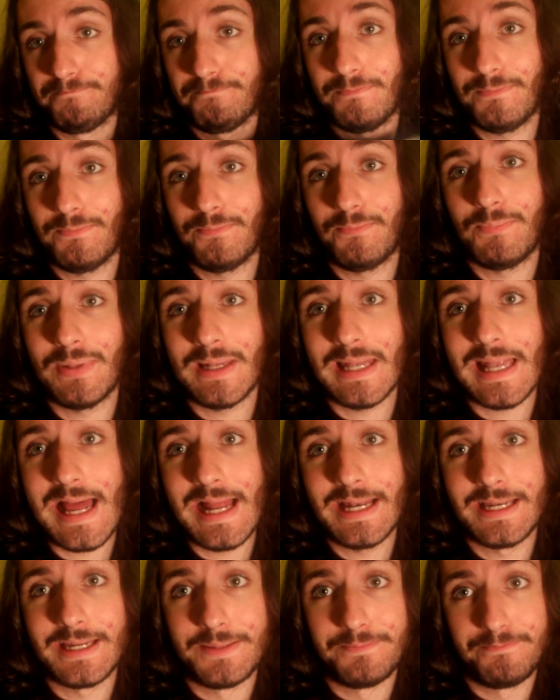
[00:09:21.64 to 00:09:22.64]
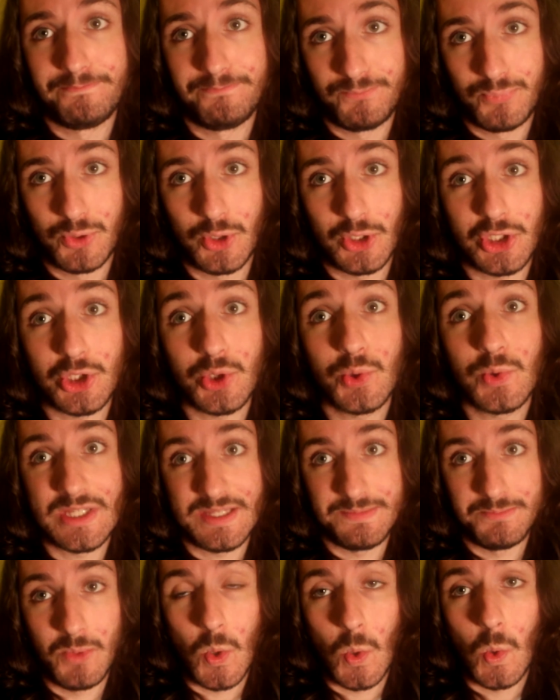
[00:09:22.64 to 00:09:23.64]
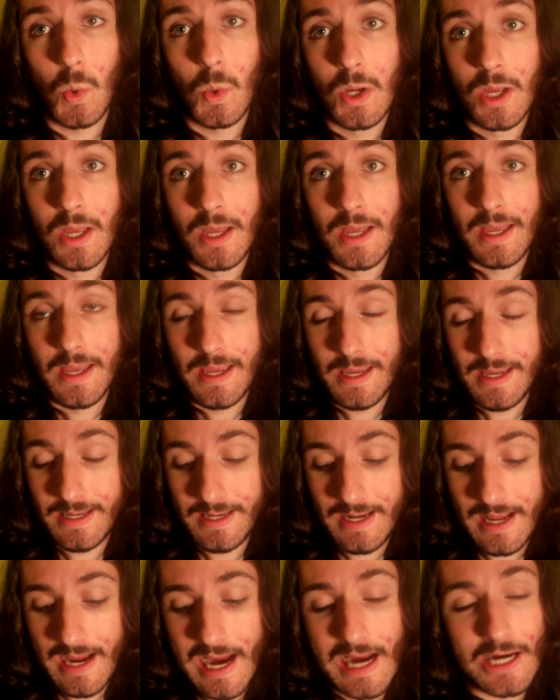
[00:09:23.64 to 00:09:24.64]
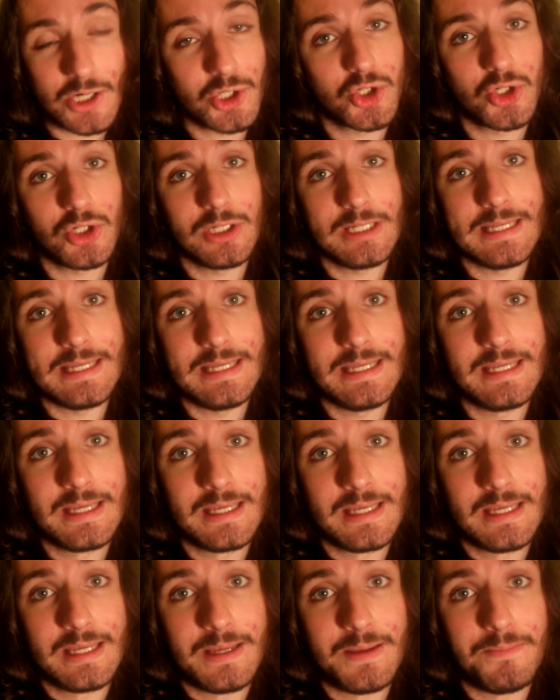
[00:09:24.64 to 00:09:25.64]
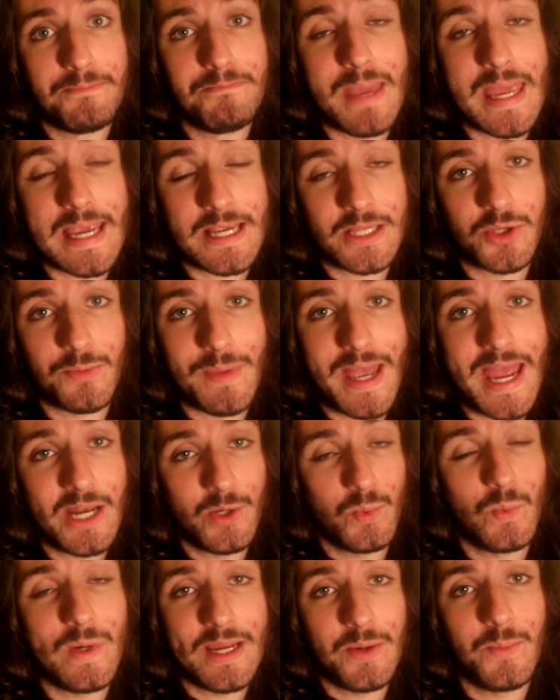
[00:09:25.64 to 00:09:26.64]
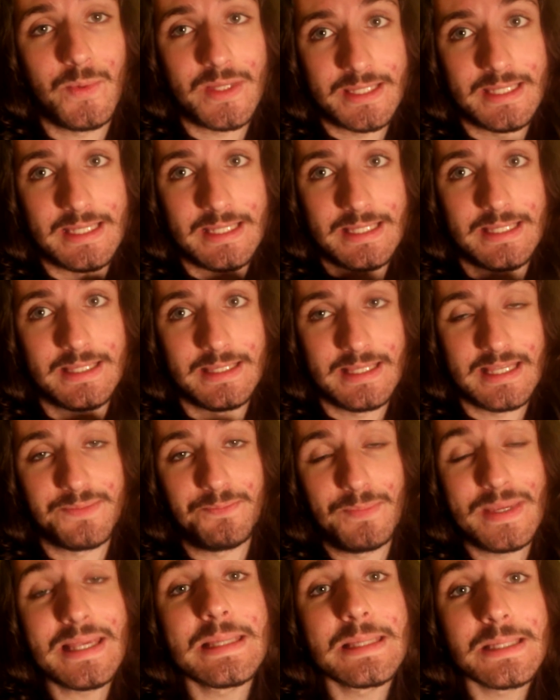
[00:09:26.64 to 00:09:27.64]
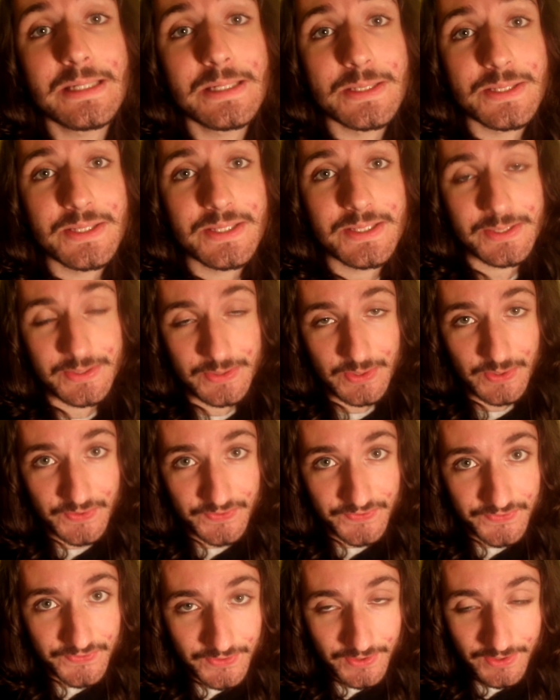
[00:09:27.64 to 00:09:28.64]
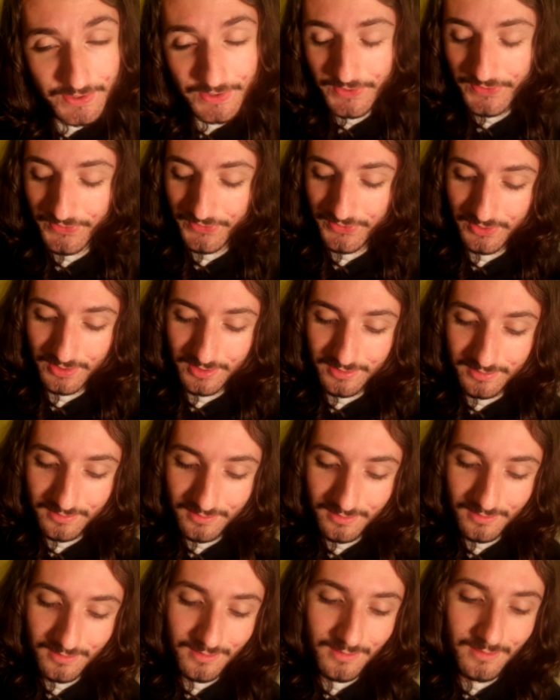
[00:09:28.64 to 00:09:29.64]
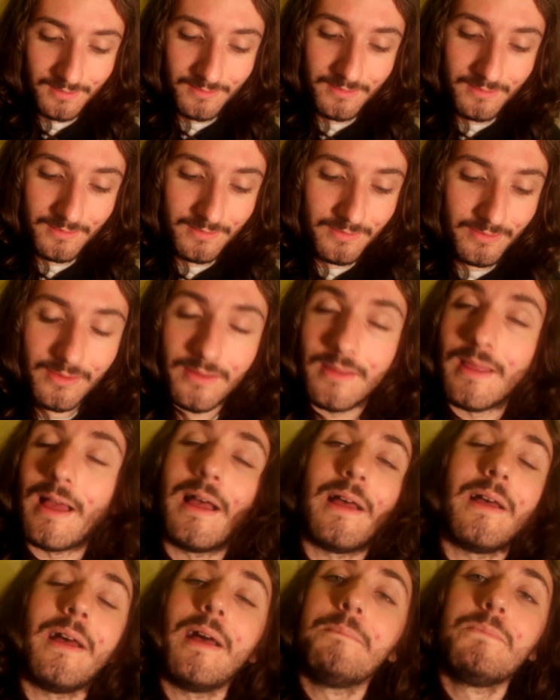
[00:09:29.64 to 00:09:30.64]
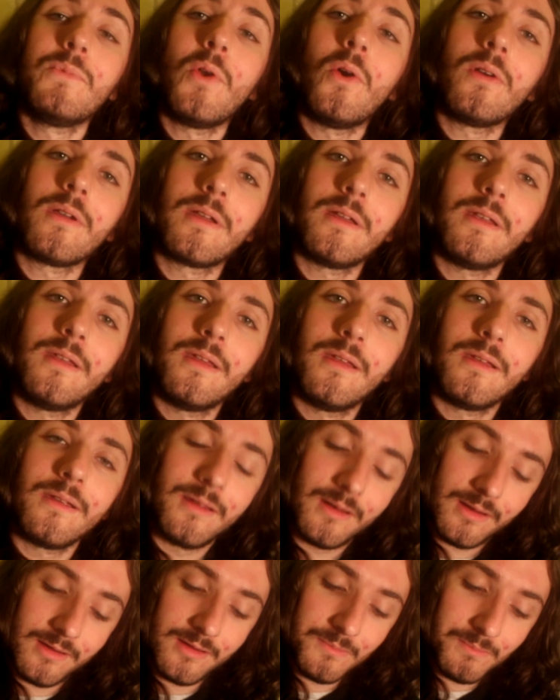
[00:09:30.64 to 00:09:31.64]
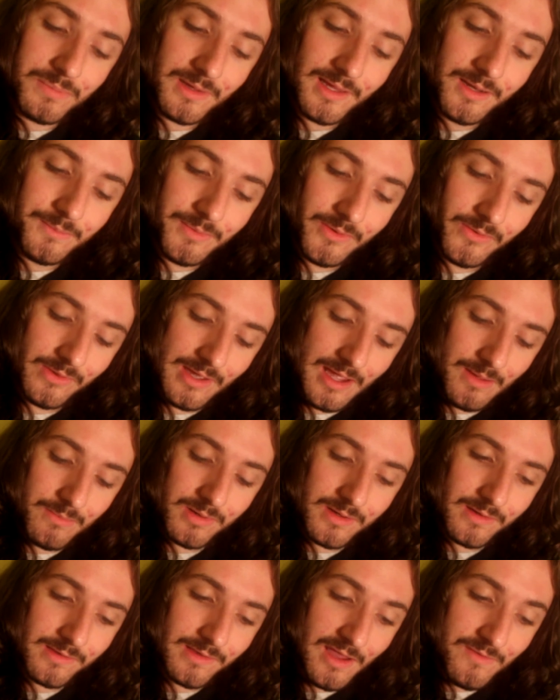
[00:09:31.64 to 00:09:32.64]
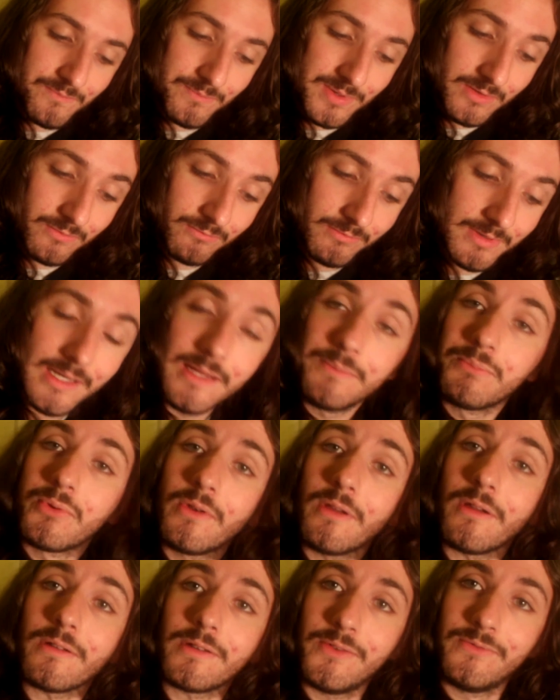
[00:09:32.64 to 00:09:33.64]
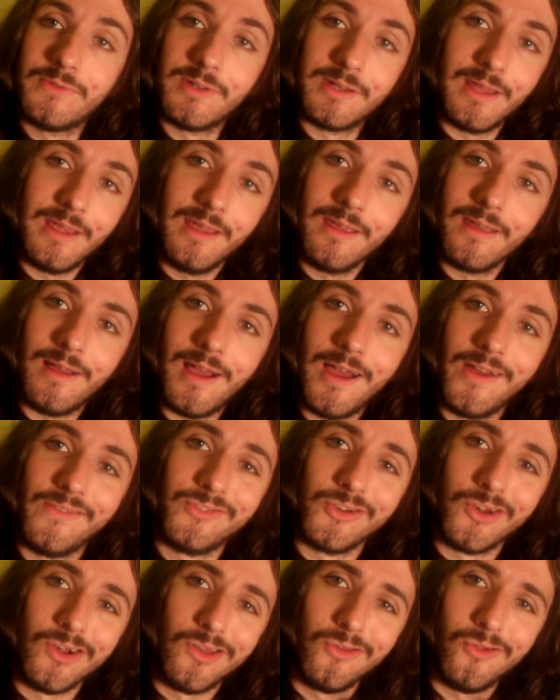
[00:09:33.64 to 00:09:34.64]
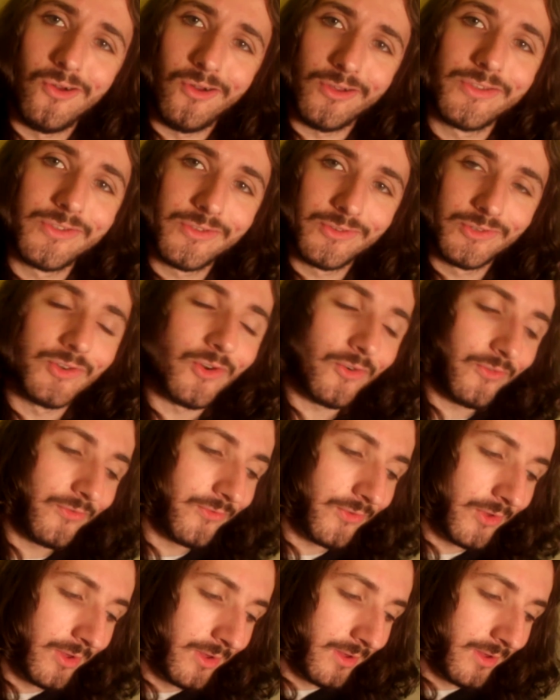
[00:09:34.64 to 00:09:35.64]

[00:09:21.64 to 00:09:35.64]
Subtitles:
plan and produce more and actually make some headway with this business stuff, then I'm not gonna complain about that, because I've been really productive today. I've done a lot of stuff,